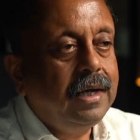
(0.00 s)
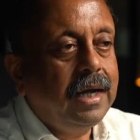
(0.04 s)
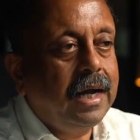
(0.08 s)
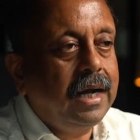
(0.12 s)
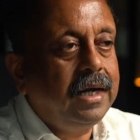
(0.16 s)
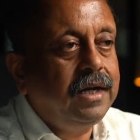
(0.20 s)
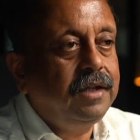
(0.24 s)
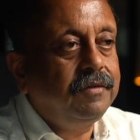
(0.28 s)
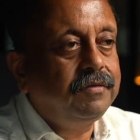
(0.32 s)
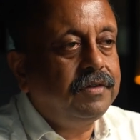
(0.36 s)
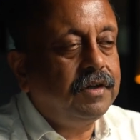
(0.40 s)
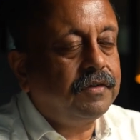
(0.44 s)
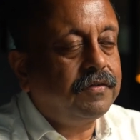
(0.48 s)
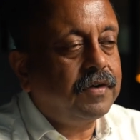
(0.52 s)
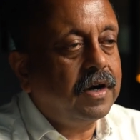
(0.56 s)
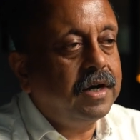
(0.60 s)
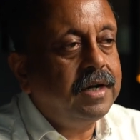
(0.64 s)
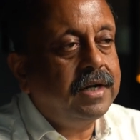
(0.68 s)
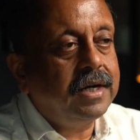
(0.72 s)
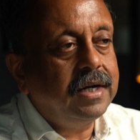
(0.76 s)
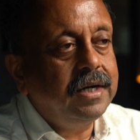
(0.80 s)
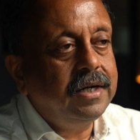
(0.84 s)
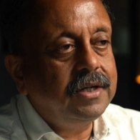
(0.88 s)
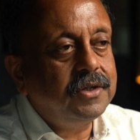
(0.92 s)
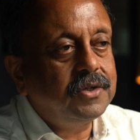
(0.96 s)
And if the
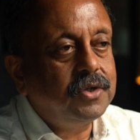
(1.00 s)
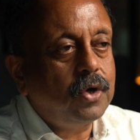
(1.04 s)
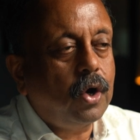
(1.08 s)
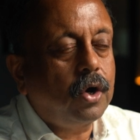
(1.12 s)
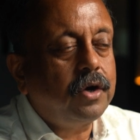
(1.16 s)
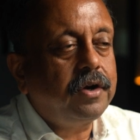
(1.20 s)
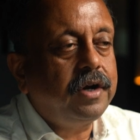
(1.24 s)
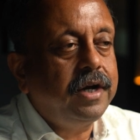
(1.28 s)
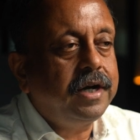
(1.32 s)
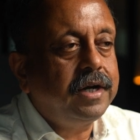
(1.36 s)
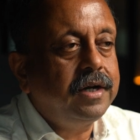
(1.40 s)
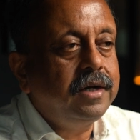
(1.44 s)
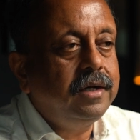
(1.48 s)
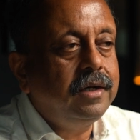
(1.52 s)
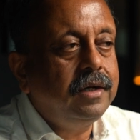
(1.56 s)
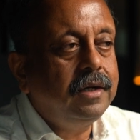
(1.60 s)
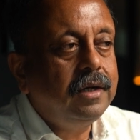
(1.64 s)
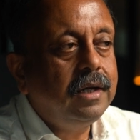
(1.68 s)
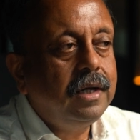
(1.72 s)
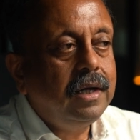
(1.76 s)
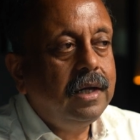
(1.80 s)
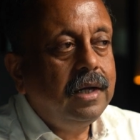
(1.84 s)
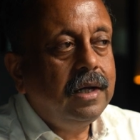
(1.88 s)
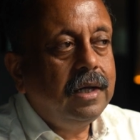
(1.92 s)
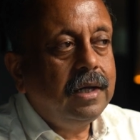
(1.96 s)
front end is not written
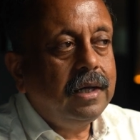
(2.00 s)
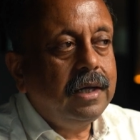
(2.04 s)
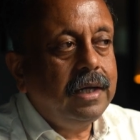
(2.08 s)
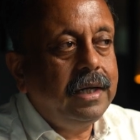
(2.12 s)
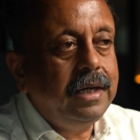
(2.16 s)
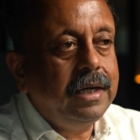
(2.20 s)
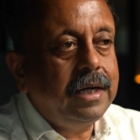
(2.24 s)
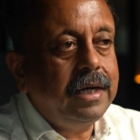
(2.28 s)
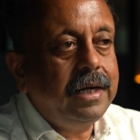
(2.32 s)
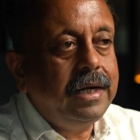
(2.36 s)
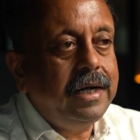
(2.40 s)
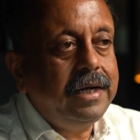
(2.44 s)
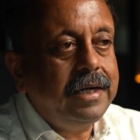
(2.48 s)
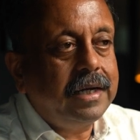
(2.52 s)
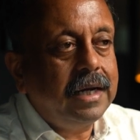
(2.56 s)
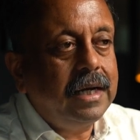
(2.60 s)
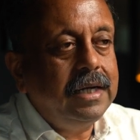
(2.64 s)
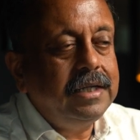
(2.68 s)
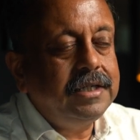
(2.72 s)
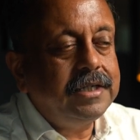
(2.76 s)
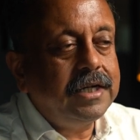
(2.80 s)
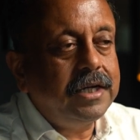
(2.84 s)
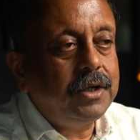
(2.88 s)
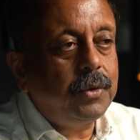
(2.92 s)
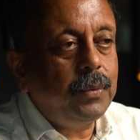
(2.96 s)
in an
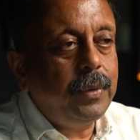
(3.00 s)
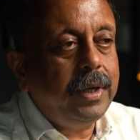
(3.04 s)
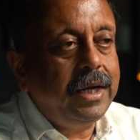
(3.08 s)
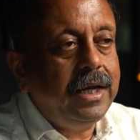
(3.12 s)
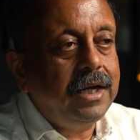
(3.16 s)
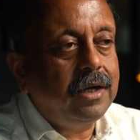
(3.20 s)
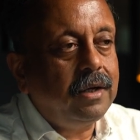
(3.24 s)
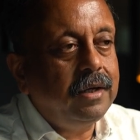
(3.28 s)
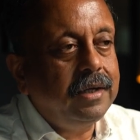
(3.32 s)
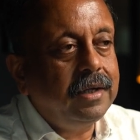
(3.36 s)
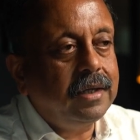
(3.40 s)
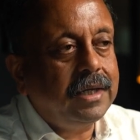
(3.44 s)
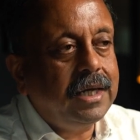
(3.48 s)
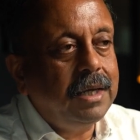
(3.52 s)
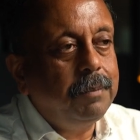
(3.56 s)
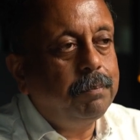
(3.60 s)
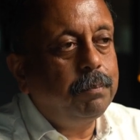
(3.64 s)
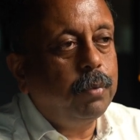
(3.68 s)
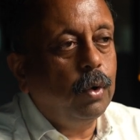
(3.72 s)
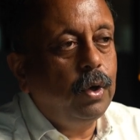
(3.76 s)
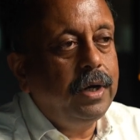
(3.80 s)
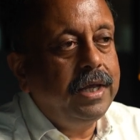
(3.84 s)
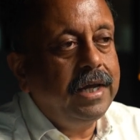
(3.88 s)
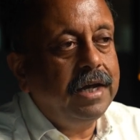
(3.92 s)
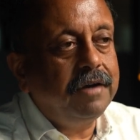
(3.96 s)
intelligent way, it will keep
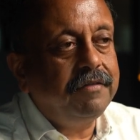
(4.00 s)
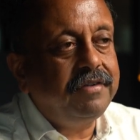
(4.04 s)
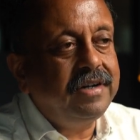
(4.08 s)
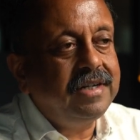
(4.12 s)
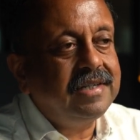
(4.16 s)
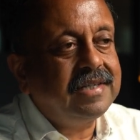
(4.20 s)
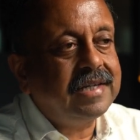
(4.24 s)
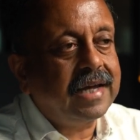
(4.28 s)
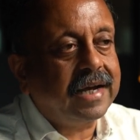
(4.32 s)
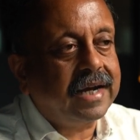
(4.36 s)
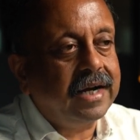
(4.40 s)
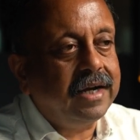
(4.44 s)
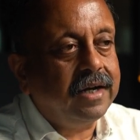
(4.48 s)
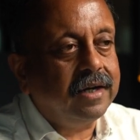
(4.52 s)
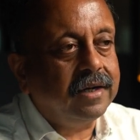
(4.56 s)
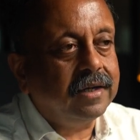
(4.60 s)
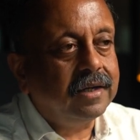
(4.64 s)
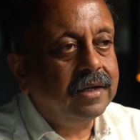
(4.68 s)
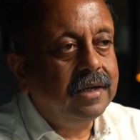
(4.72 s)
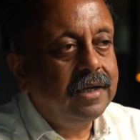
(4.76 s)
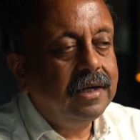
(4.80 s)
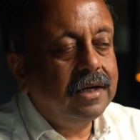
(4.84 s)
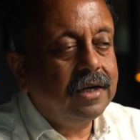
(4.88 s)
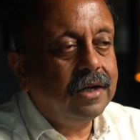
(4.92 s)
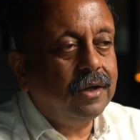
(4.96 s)
polling every second.
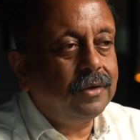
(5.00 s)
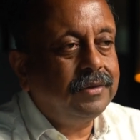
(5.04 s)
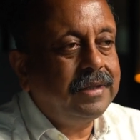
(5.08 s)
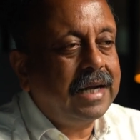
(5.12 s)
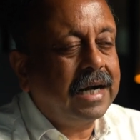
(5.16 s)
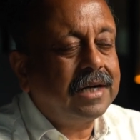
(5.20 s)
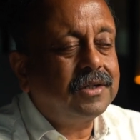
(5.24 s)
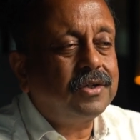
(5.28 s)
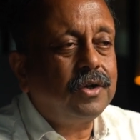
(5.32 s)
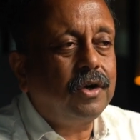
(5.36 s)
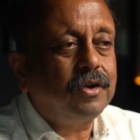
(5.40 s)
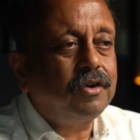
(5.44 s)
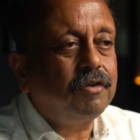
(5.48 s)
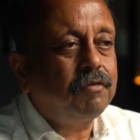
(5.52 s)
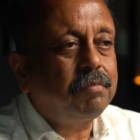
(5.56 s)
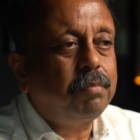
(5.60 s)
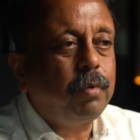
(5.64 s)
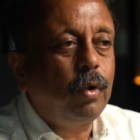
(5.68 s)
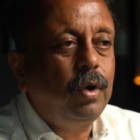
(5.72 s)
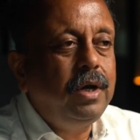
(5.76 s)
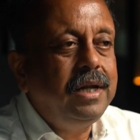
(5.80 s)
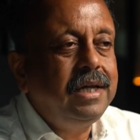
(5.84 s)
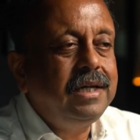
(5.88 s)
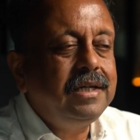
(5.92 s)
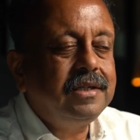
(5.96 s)
Now that sort of
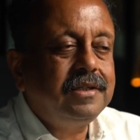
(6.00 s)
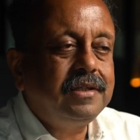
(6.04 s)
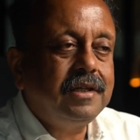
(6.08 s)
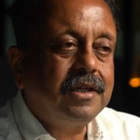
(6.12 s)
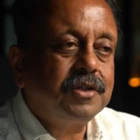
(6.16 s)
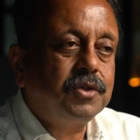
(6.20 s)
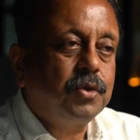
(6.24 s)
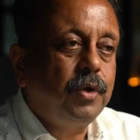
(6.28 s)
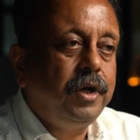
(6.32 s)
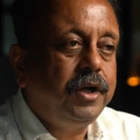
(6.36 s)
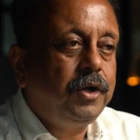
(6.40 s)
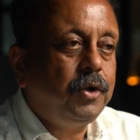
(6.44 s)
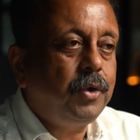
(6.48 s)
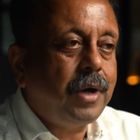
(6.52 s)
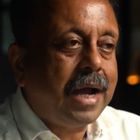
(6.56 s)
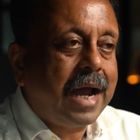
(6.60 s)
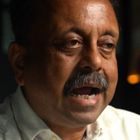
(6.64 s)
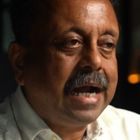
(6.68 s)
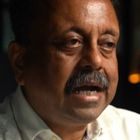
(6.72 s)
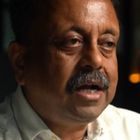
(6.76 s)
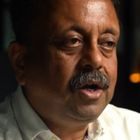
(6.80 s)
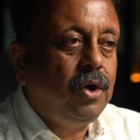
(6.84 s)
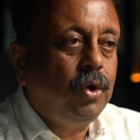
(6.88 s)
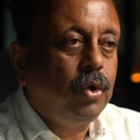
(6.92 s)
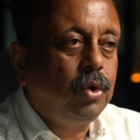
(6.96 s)
polling is just going to
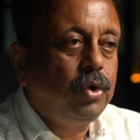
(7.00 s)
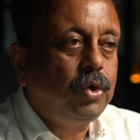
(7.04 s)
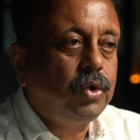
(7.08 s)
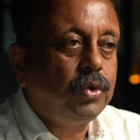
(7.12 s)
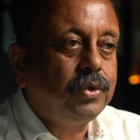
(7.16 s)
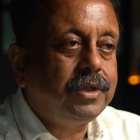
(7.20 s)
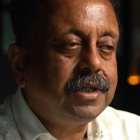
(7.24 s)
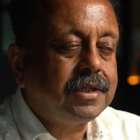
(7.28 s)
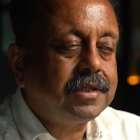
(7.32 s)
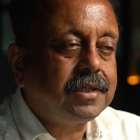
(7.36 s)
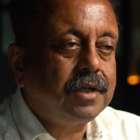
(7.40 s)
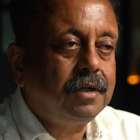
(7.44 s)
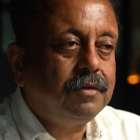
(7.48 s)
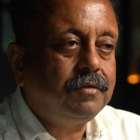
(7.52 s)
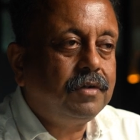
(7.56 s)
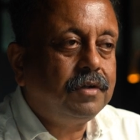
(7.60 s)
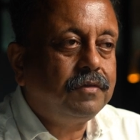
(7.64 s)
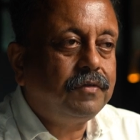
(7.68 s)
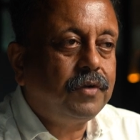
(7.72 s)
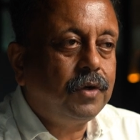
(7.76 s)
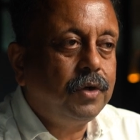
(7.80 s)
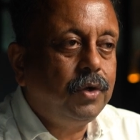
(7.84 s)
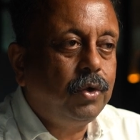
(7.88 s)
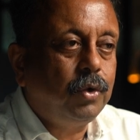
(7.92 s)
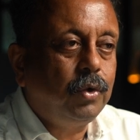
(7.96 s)
add load to the server
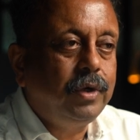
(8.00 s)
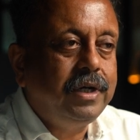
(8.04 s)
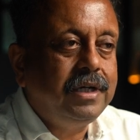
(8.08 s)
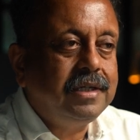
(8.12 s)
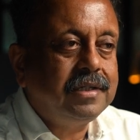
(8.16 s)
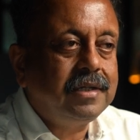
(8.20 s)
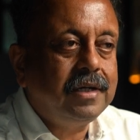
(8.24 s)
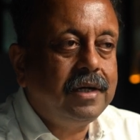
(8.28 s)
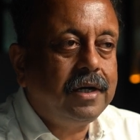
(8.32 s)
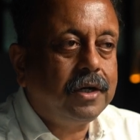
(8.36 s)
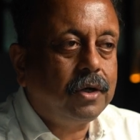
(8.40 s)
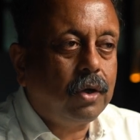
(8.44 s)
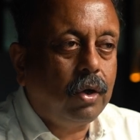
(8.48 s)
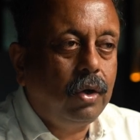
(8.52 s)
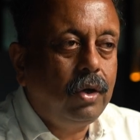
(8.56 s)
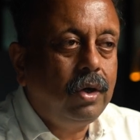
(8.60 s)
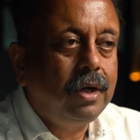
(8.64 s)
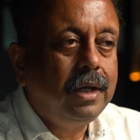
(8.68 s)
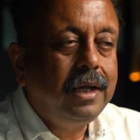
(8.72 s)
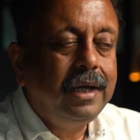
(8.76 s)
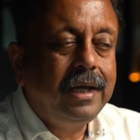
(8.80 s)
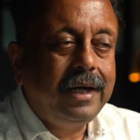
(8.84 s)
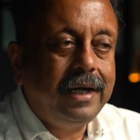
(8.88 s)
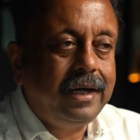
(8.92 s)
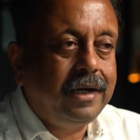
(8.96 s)
for no reason at all.
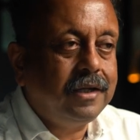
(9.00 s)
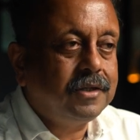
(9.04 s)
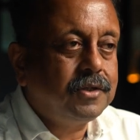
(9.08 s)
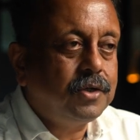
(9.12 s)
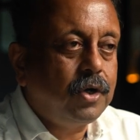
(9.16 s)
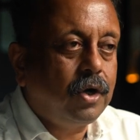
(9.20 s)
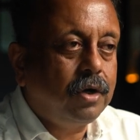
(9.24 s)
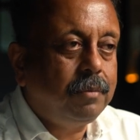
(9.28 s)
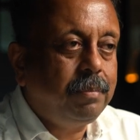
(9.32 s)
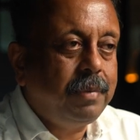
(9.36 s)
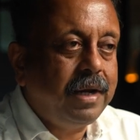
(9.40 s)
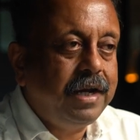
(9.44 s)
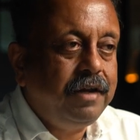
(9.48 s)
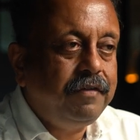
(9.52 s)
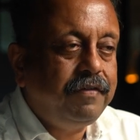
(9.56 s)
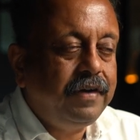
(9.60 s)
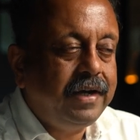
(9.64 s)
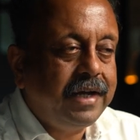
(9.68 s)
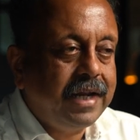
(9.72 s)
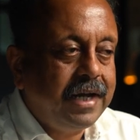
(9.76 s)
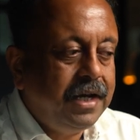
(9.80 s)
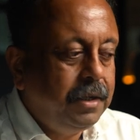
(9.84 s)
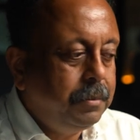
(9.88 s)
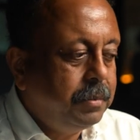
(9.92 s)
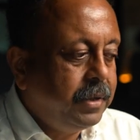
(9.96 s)
It does not
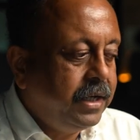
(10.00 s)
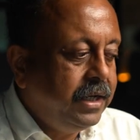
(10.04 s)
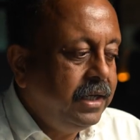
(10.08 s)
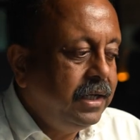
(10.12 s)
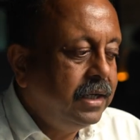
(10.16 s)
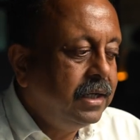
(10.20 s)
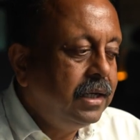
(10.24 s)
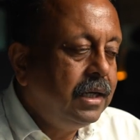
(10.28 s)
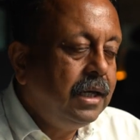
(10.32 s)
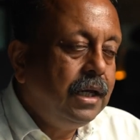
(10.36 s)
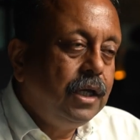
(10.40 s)
benefit anybody.